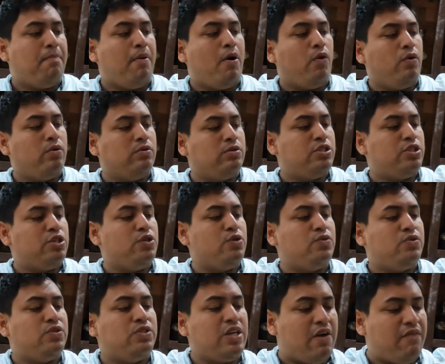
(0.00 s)
Barrel
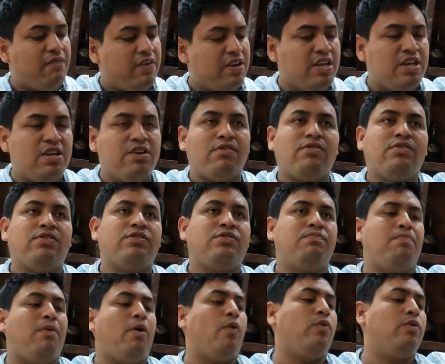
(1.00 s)
2, 7
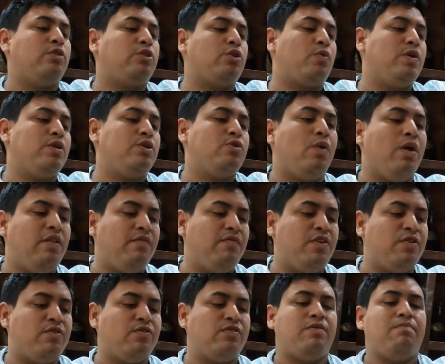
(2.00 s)
years. Barrel 3,
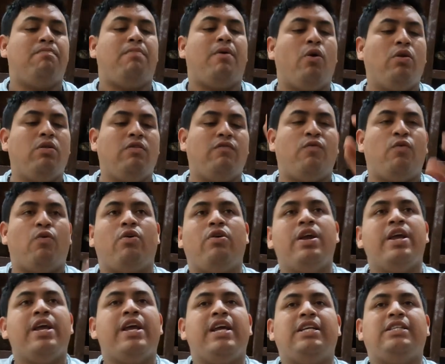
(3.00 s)
12 years. And barrel
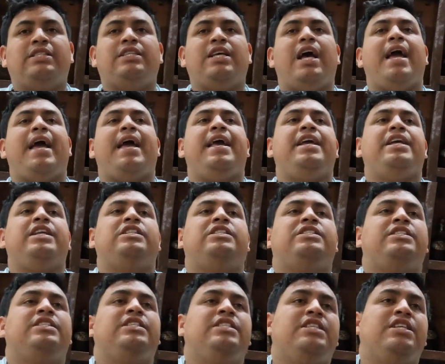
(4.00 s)
4 is an
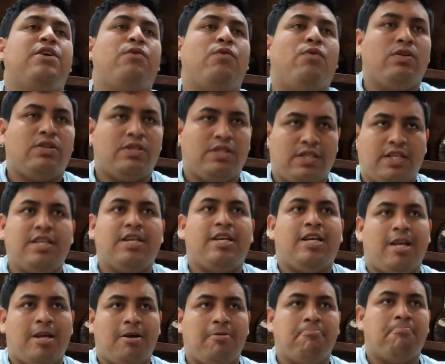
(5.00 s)
18-year-old
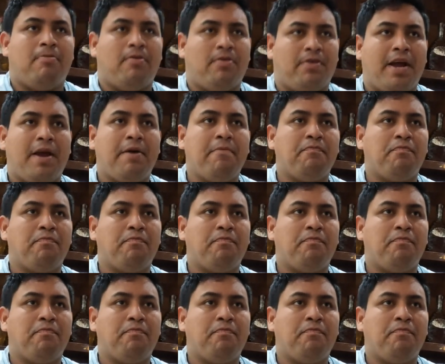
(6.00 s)
tequila. Okay?